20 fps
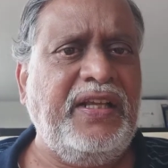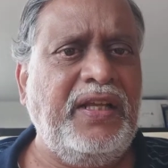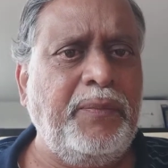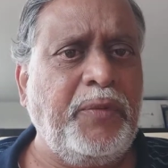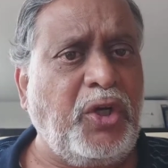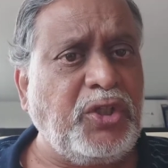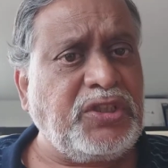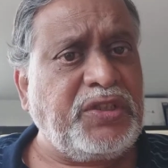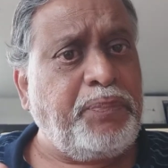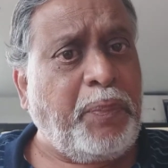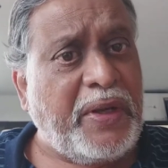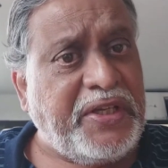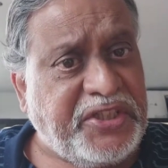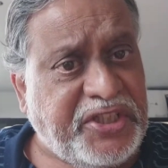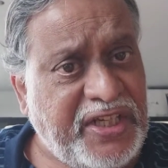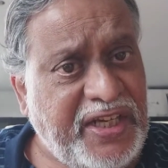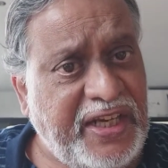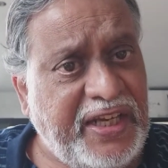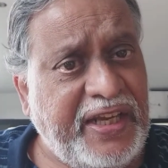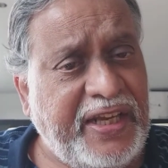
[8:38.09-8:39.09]
Because by
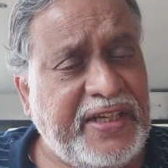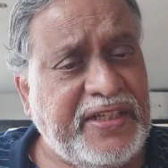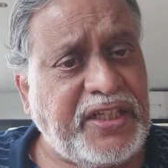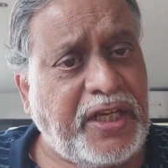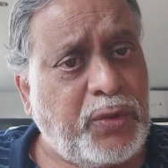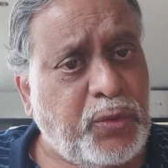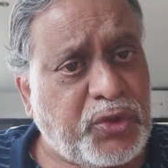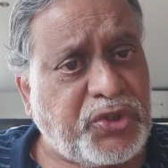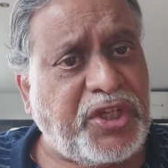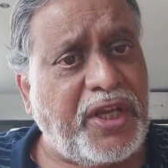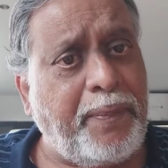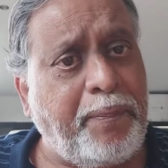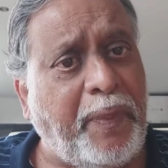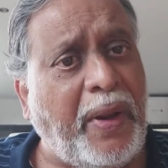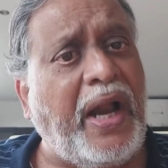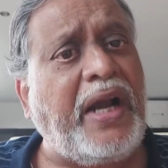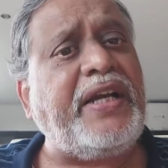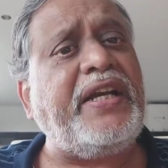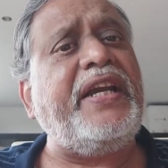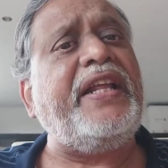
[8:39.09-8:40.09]
genes, I would say
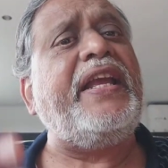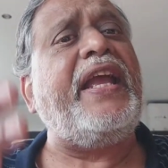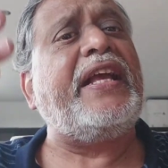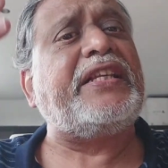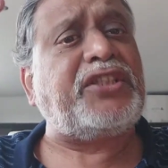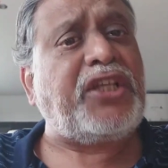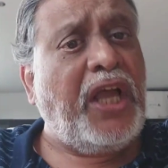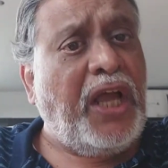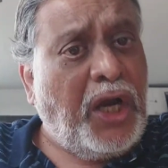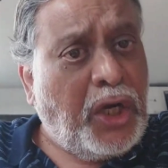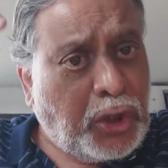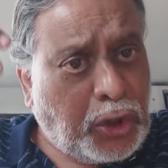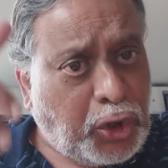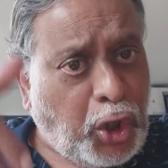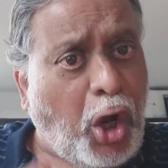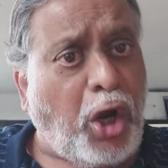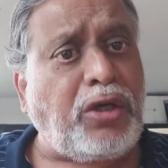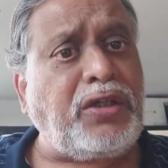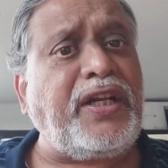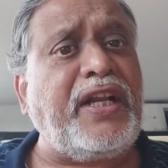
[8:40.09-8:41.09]
Panini has
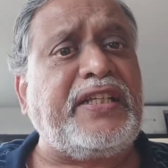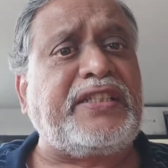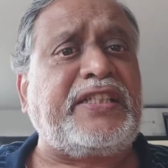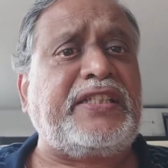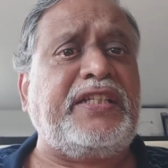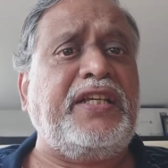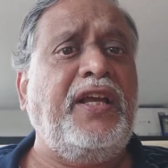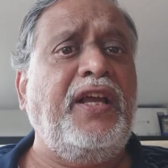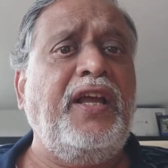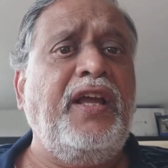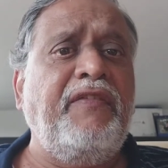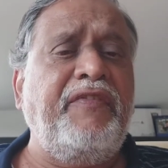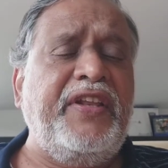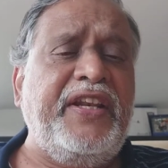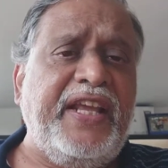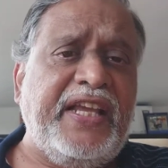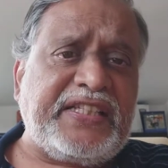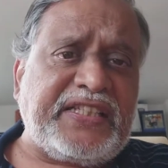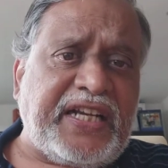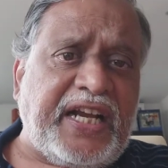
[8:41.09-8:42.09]
taught us, when
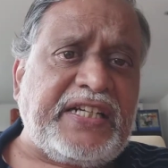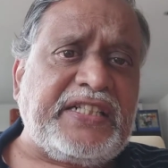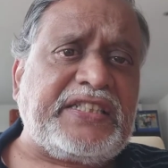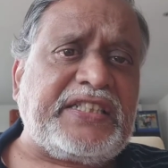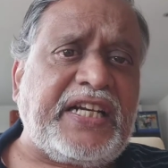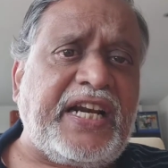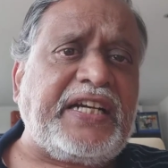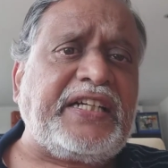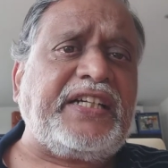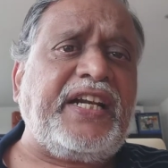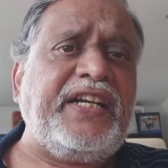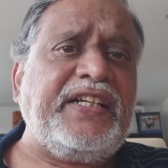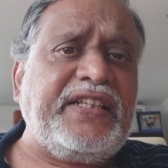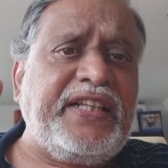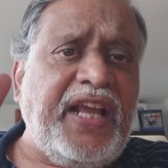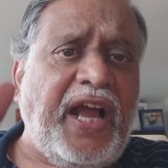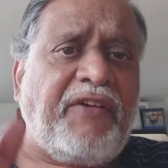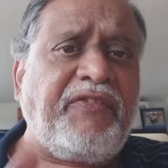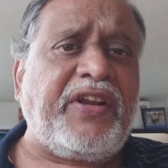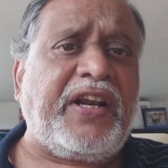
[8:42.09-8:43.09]
he has
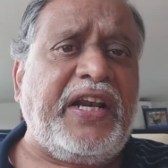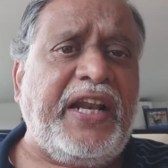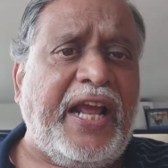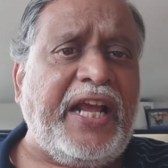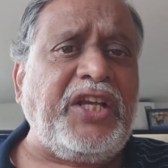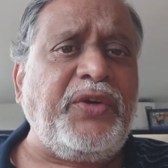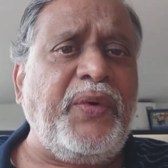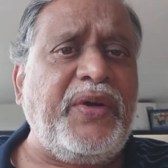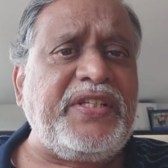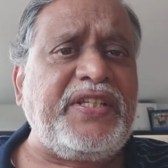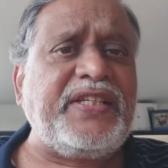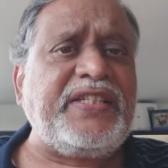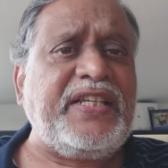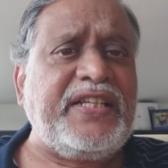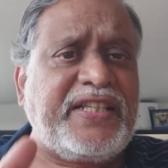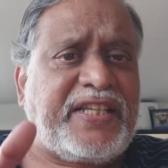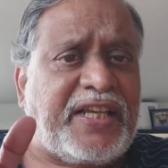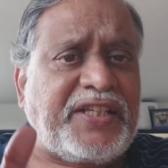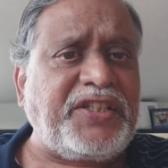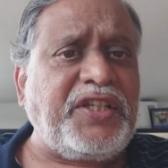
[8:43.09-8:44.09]
constructed our languages
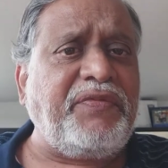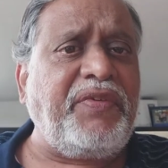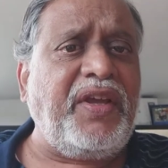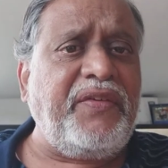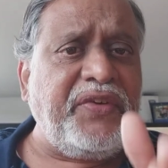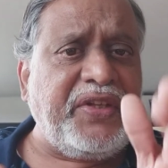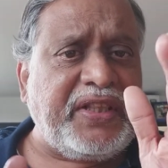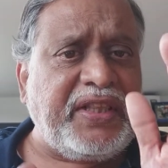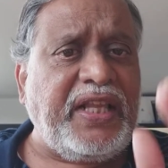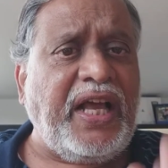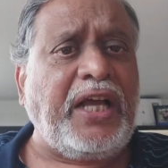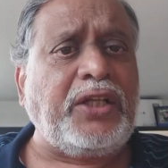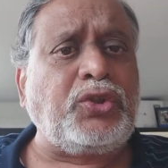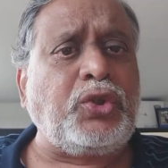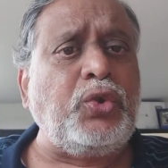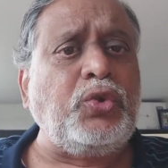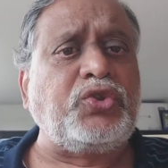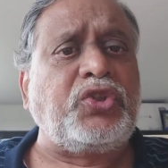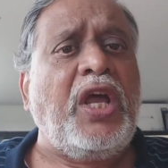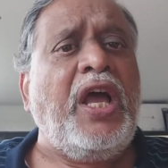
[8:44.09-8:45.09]
in such a way with
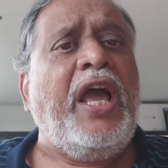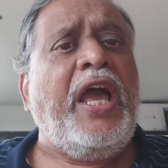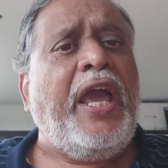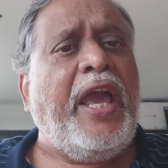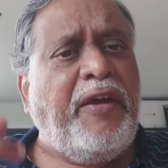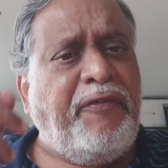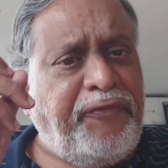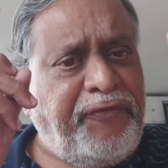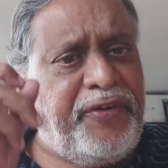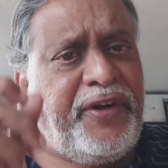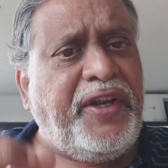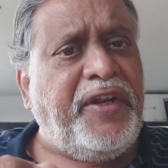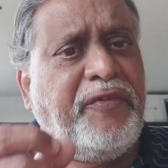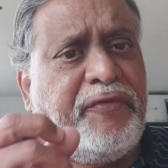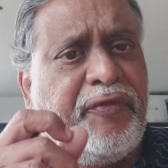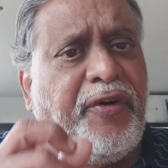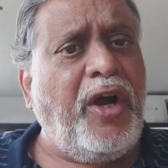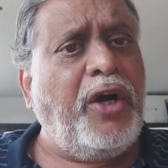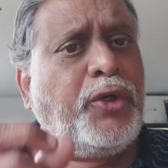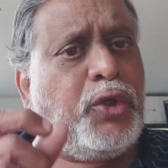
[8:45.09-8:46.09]
dhatus. Every
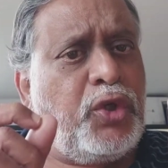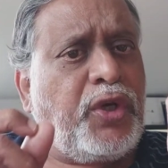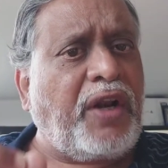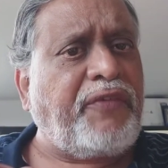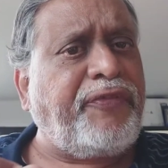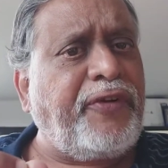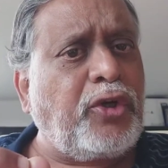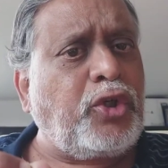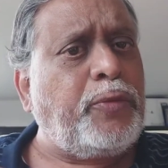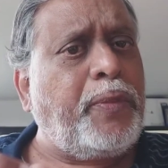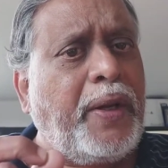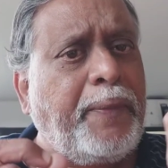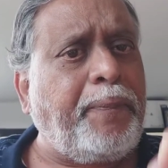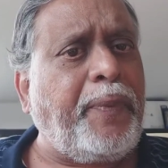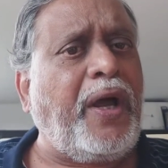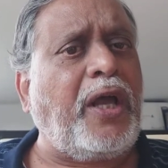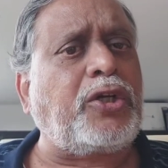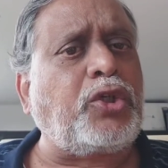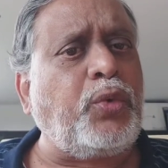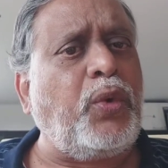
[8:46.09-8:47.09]
word you refer to my
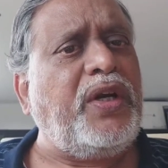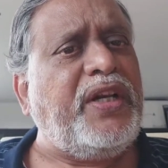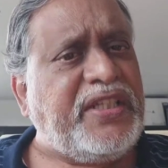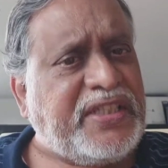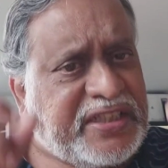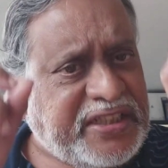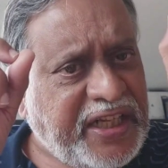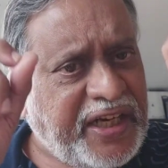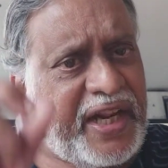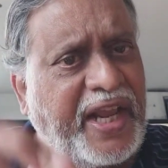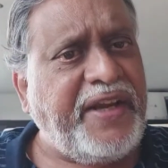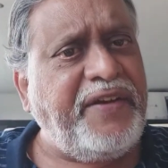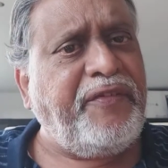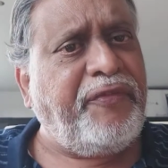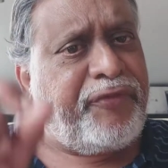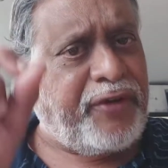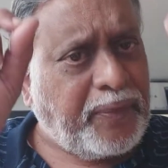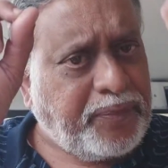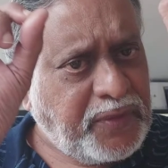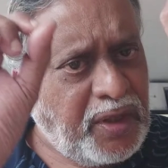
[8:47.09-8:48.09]
part 1 is derived
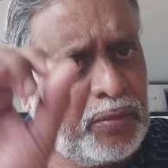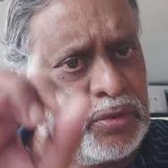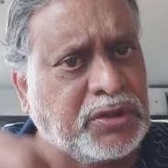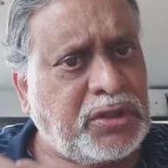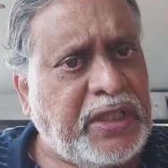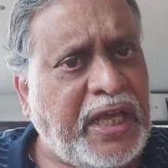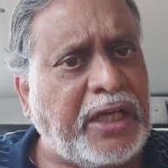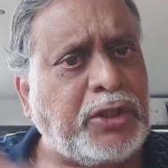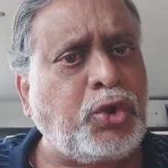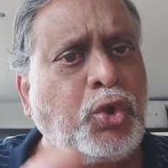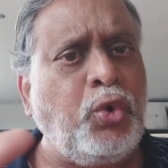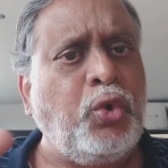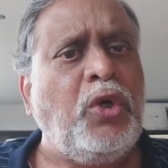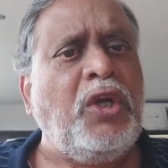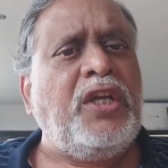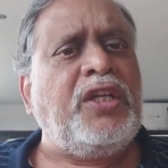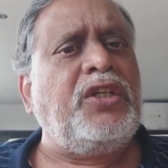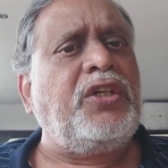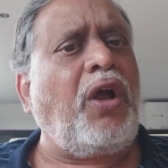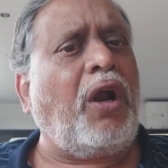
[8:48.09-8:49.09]
from the dhatu,
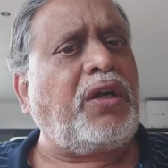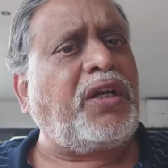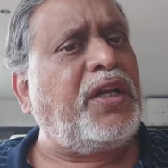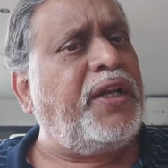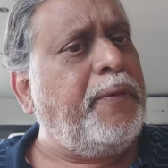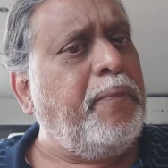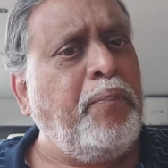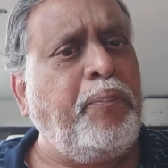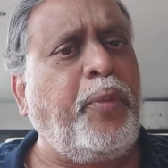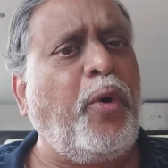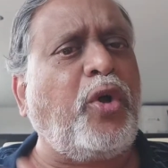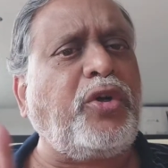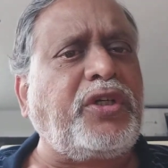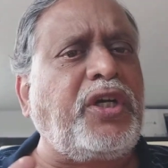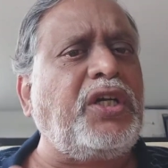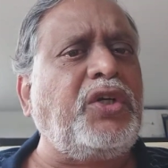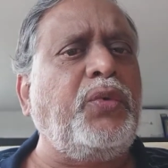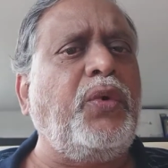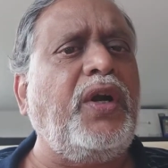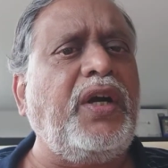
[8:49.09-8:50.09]
not an
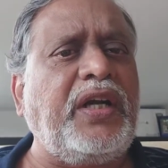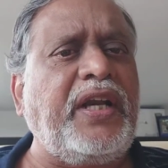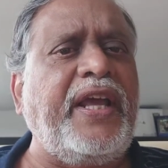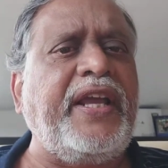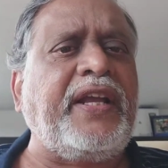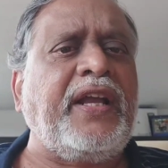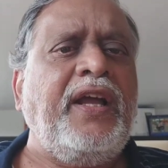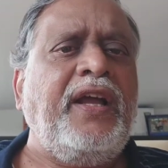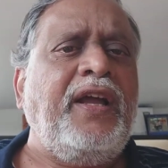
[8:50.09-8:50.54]
imported word like